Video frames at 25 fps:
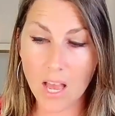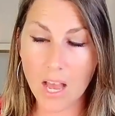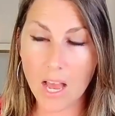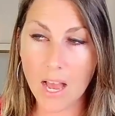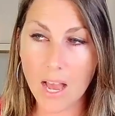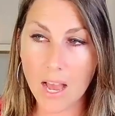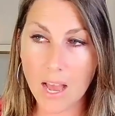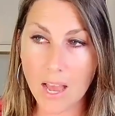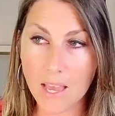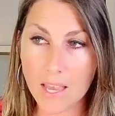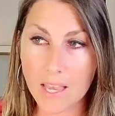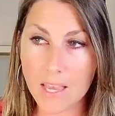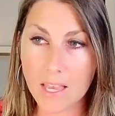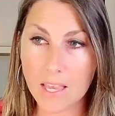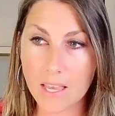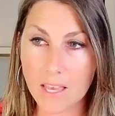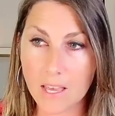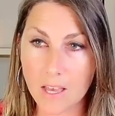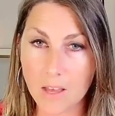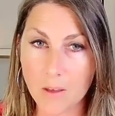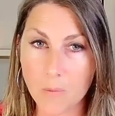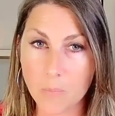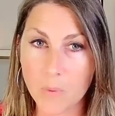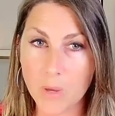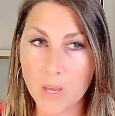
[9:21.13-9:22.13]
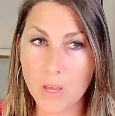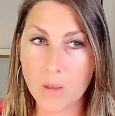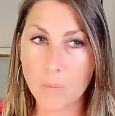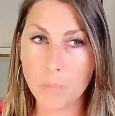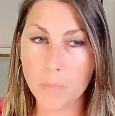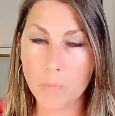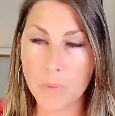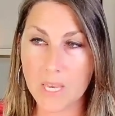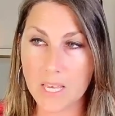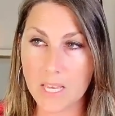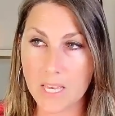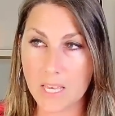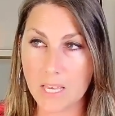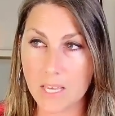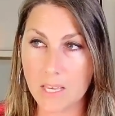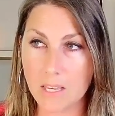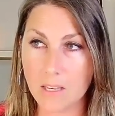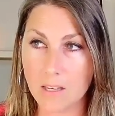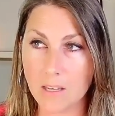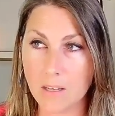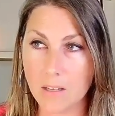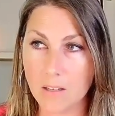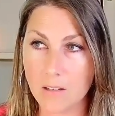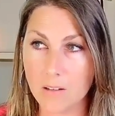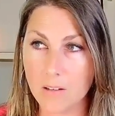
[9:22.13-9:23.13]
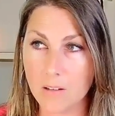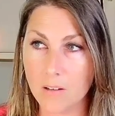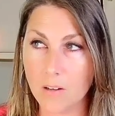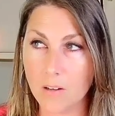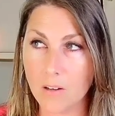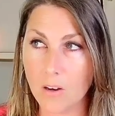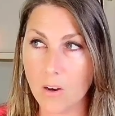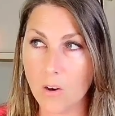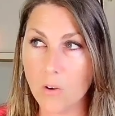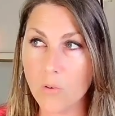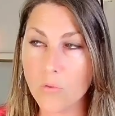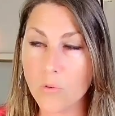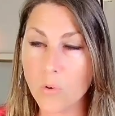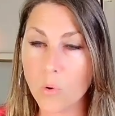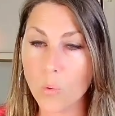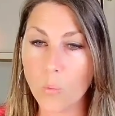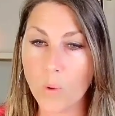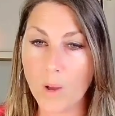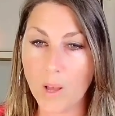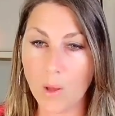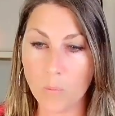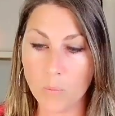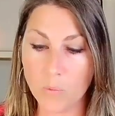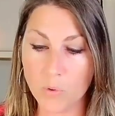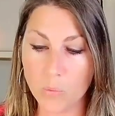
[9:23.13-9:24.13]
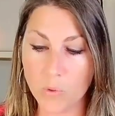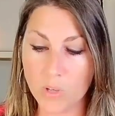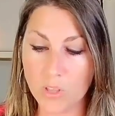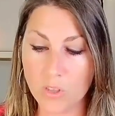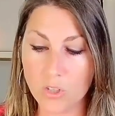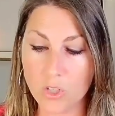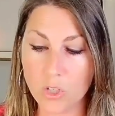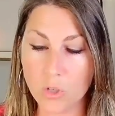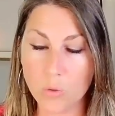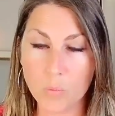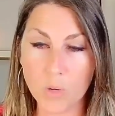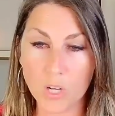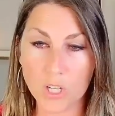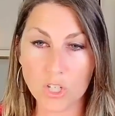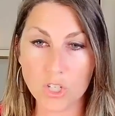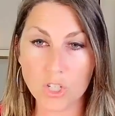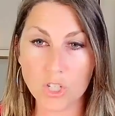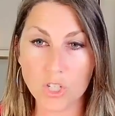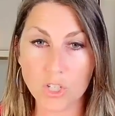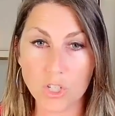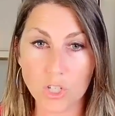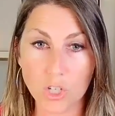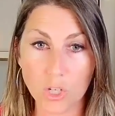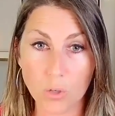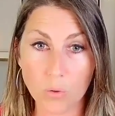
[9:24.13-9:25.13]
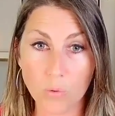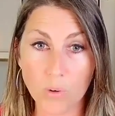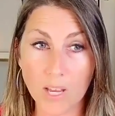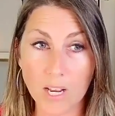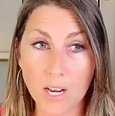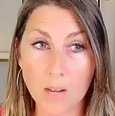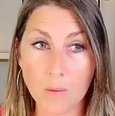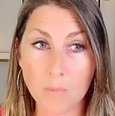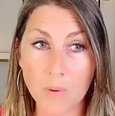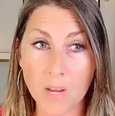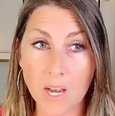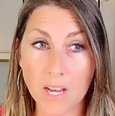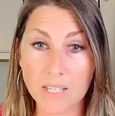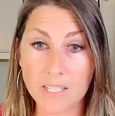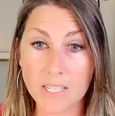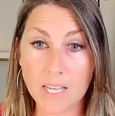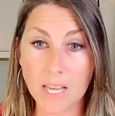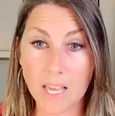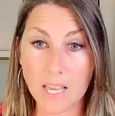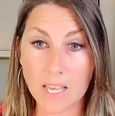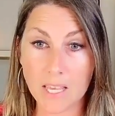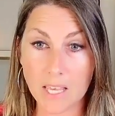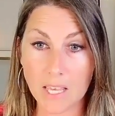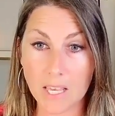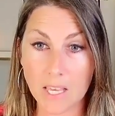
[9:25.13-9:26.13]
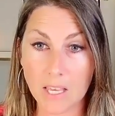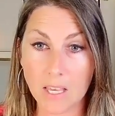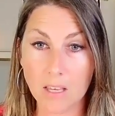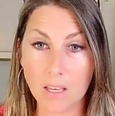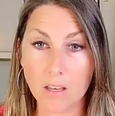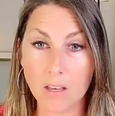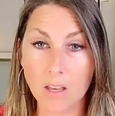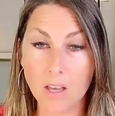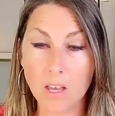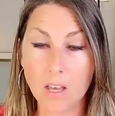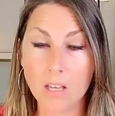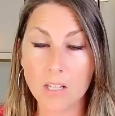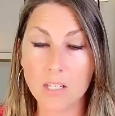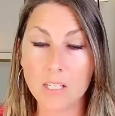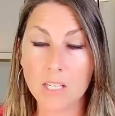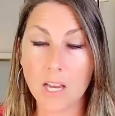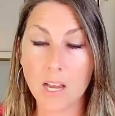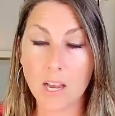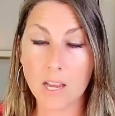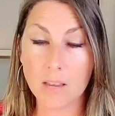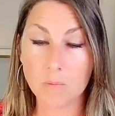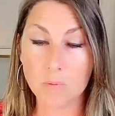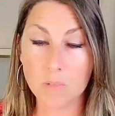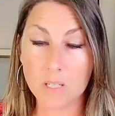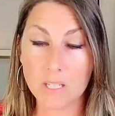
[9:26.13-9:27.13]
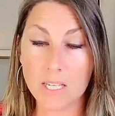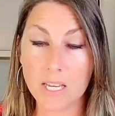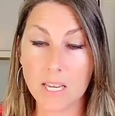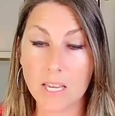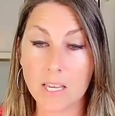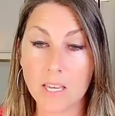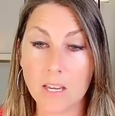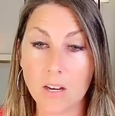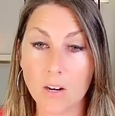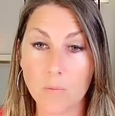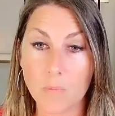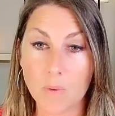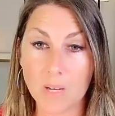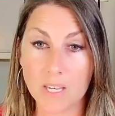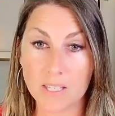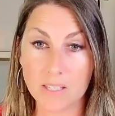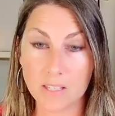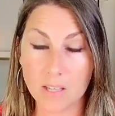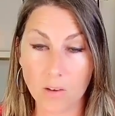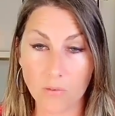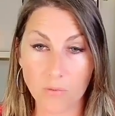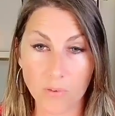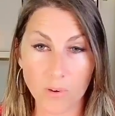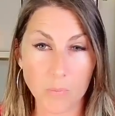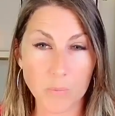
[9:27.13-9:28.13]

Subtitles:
am being overwhelmed with too much to do and I'm not taking time to take care of myself.